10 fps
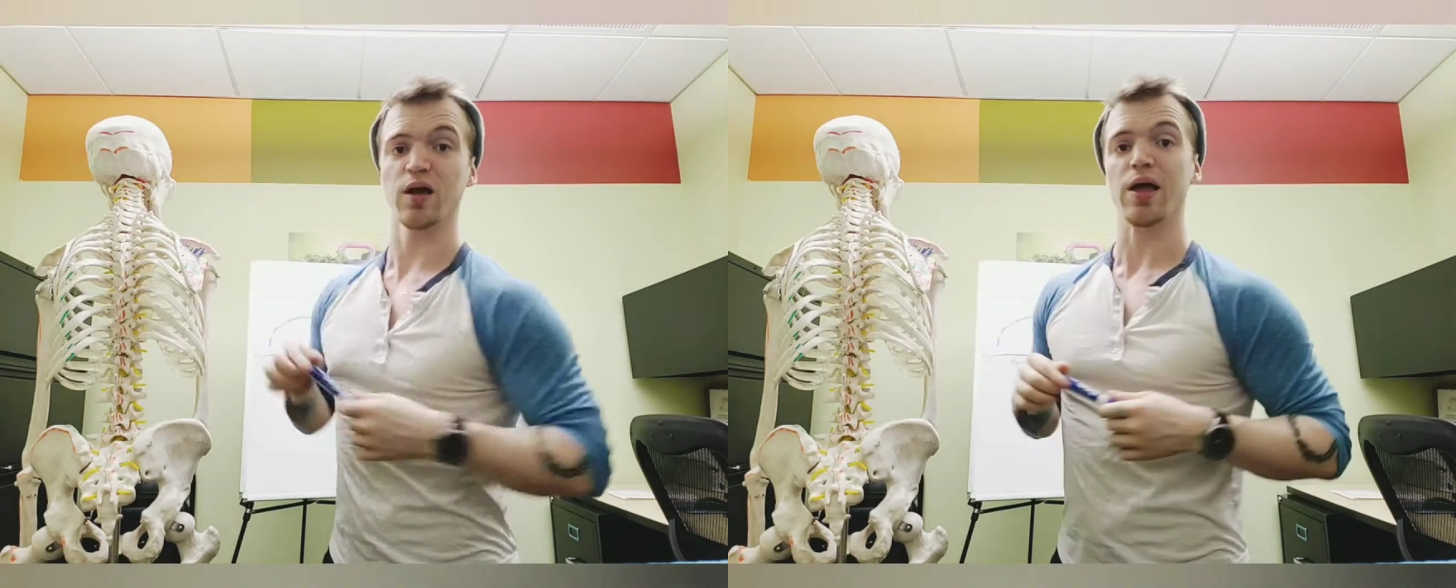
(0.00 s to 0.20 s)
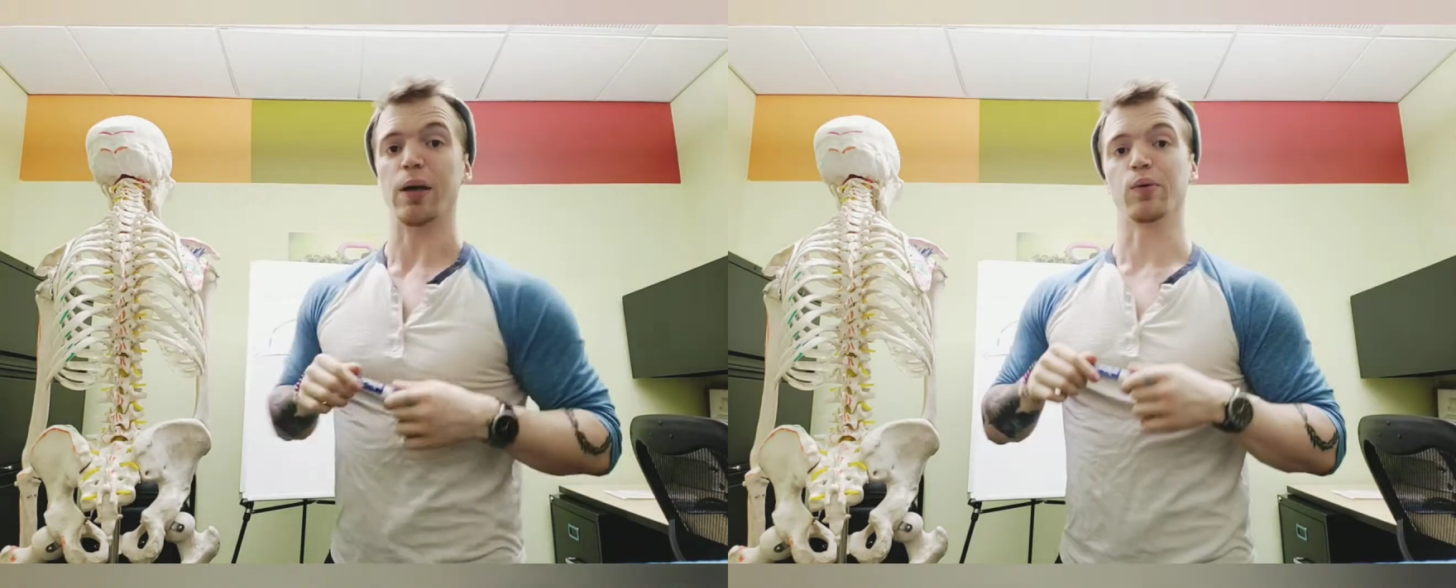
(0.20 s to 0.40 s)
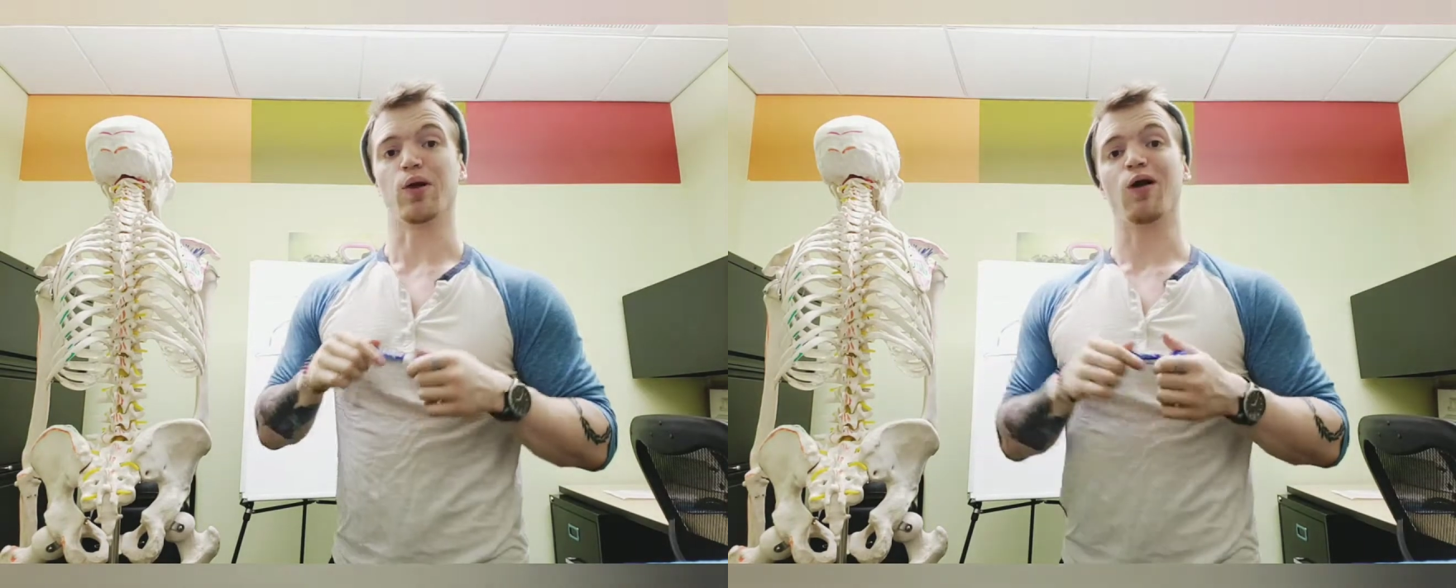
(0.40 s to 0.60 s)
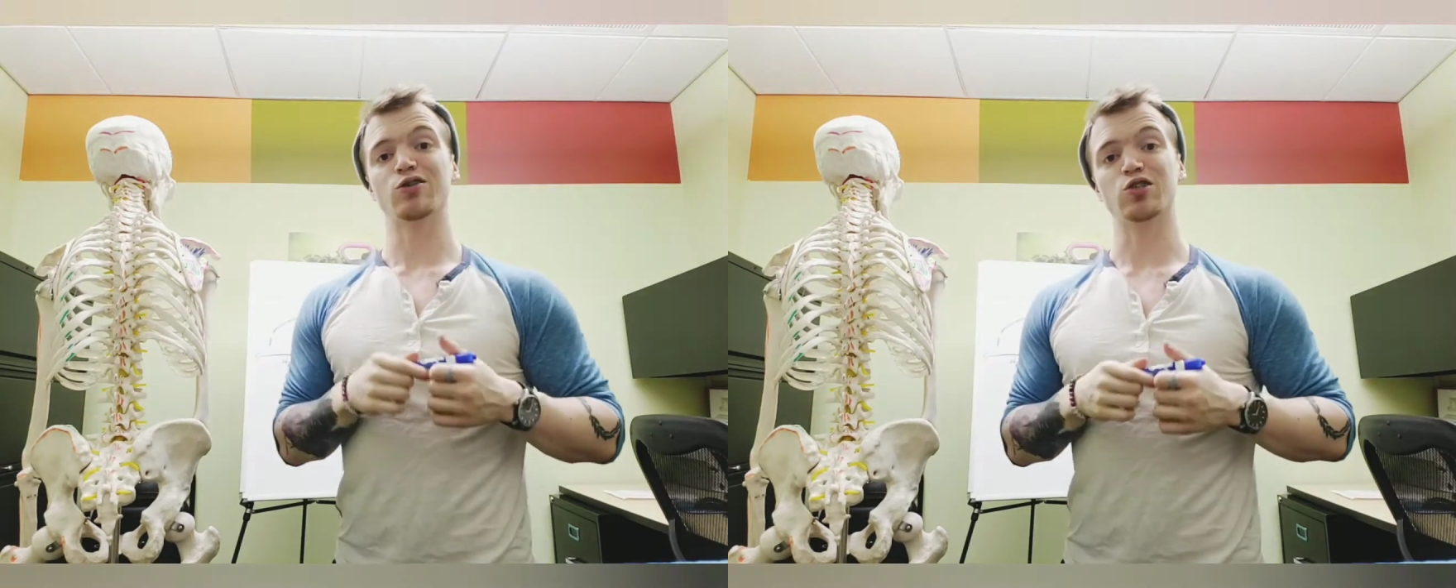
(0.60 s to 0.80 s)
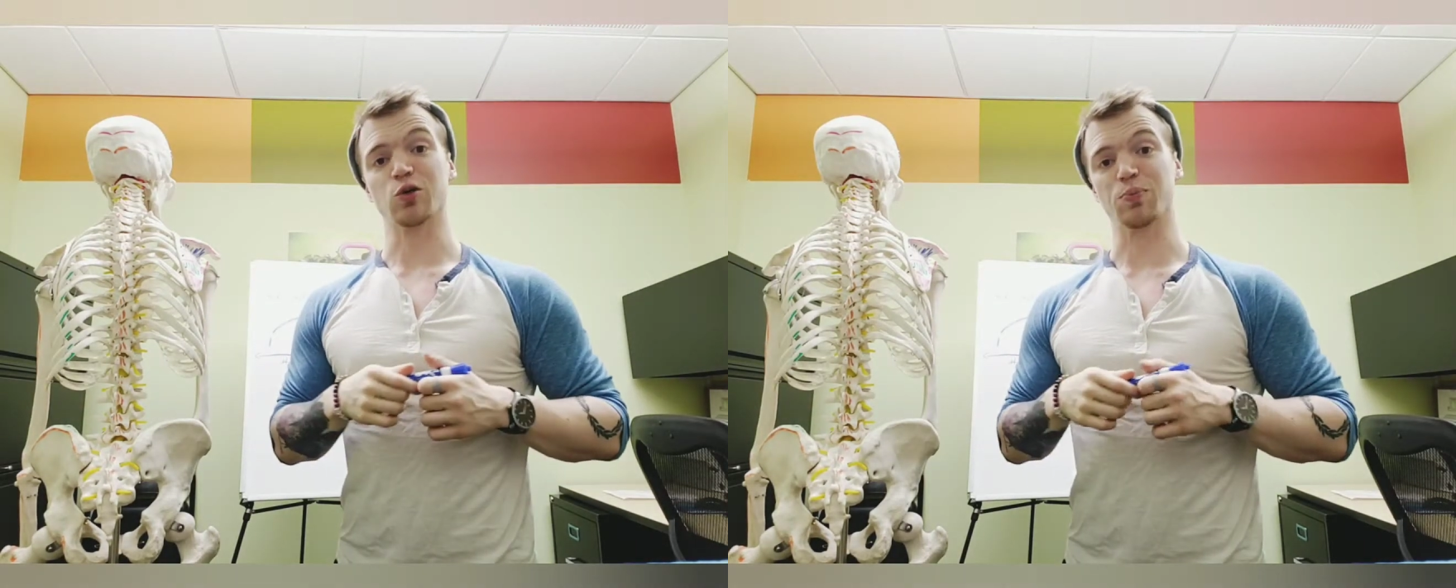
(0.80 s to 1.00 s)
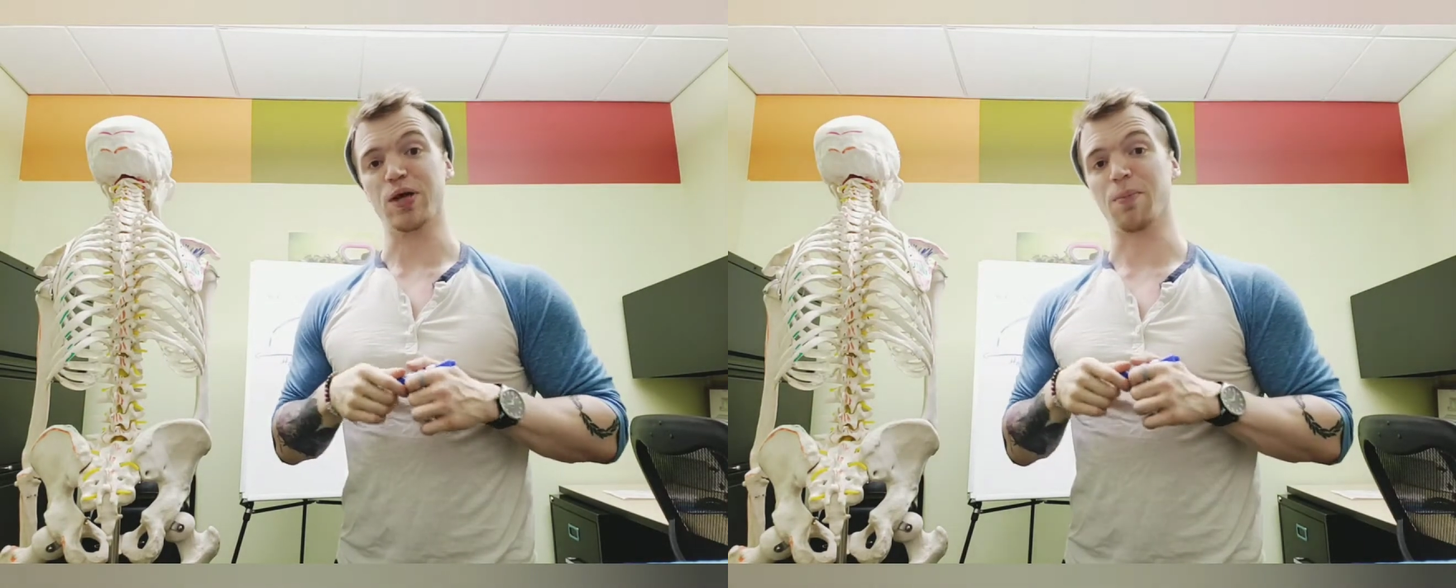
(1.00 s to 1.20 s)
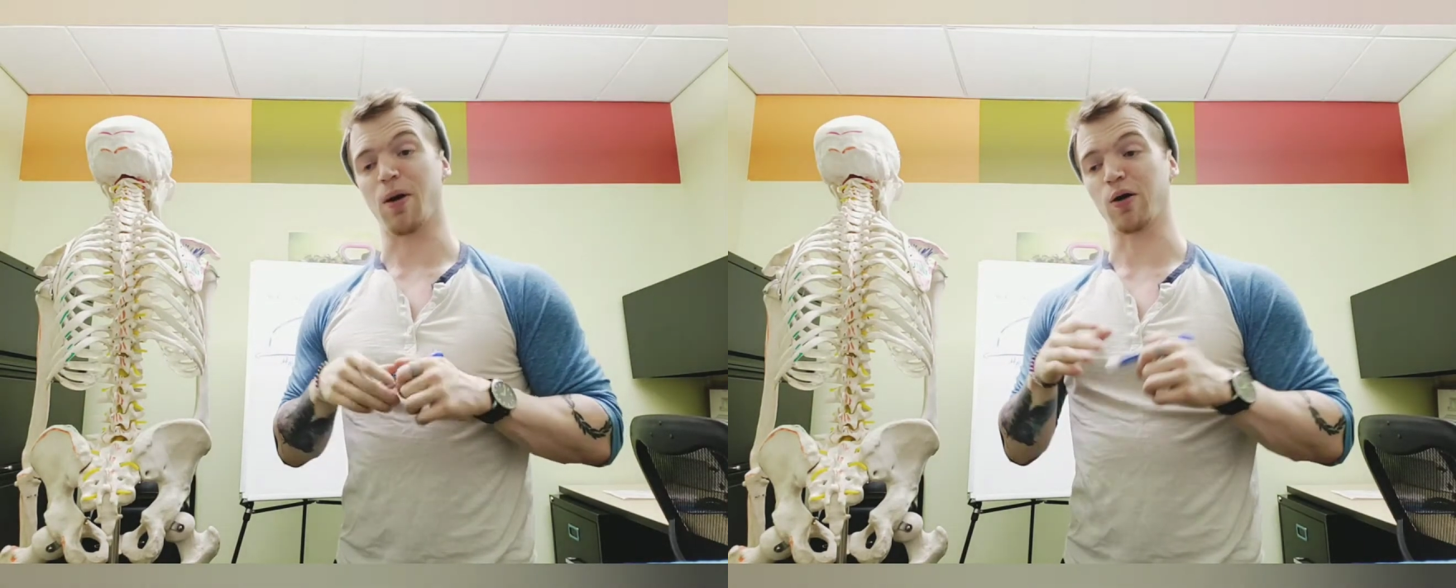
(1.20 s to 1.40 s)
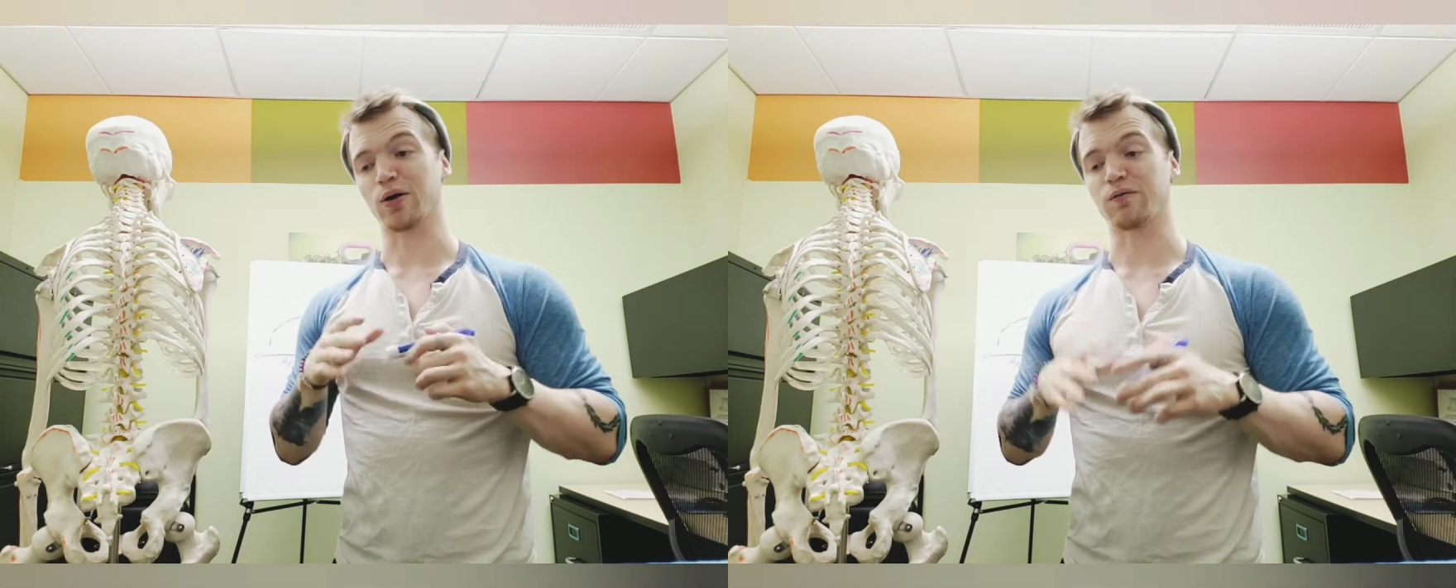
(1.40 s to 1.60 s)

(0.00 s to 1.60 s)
it will also be a part